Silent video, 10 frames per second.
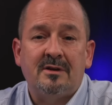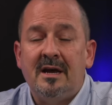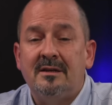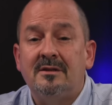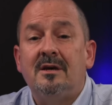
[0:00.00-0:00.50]

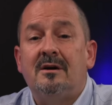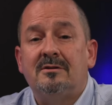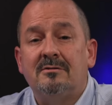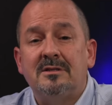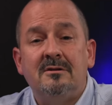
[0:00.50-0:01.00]
And
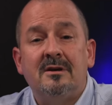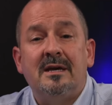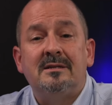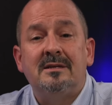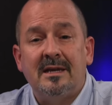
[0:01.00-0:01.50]
until I see you
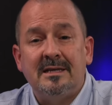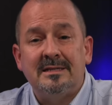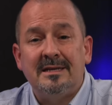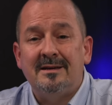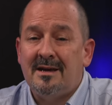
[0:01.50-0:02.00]
again, take it
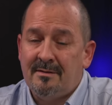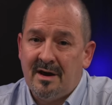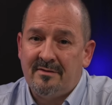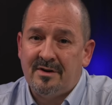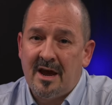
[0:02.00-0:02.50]
easy and
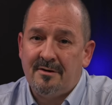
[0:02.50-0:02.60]
bye for now.